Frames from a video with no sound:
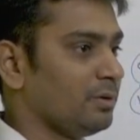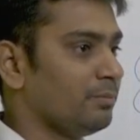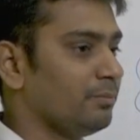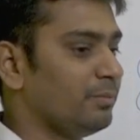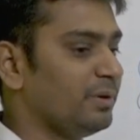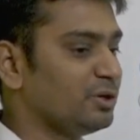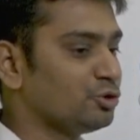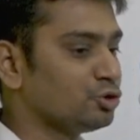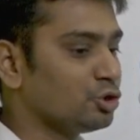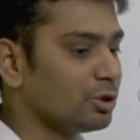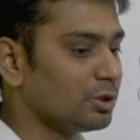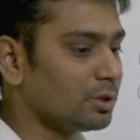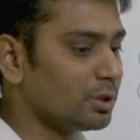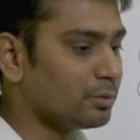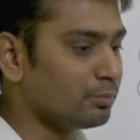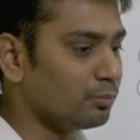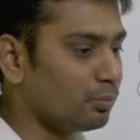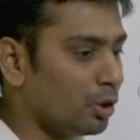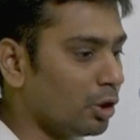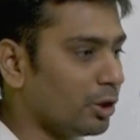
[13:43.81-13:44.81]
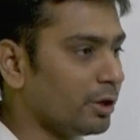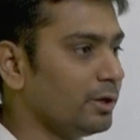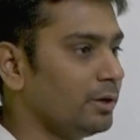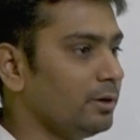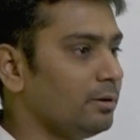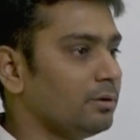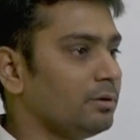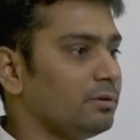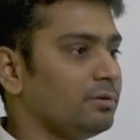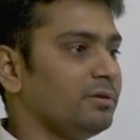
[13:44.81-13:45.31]
Based on that model,
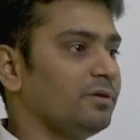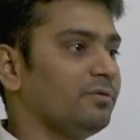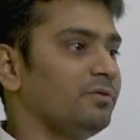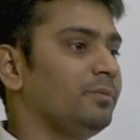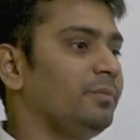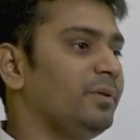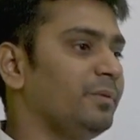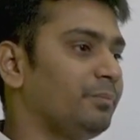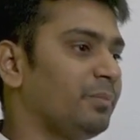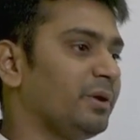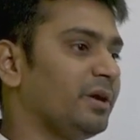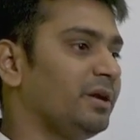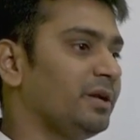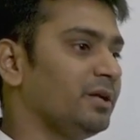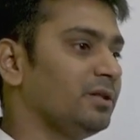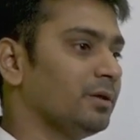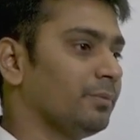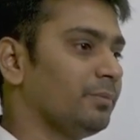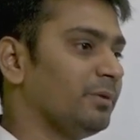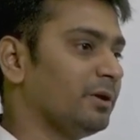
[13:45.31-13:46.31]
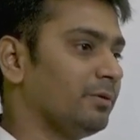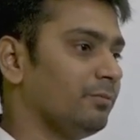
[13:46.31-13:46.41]
they will be printing the